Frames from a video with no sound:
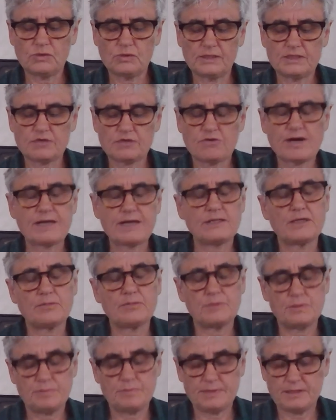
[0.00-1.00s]
it's cracked up
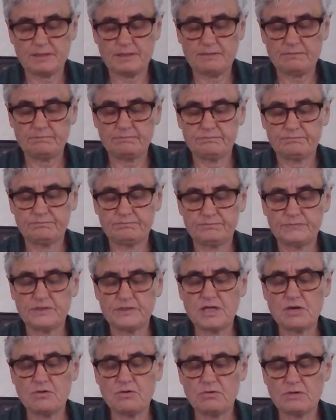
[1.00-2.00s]
to be.
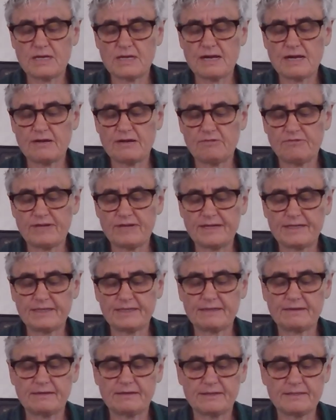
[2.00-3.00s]
No galvanic
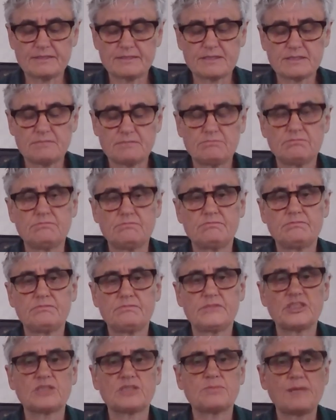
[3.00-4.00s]
lights,
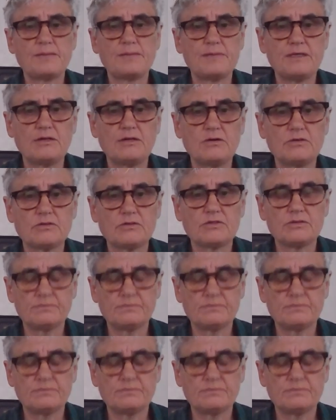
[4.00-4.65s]
just maybe not.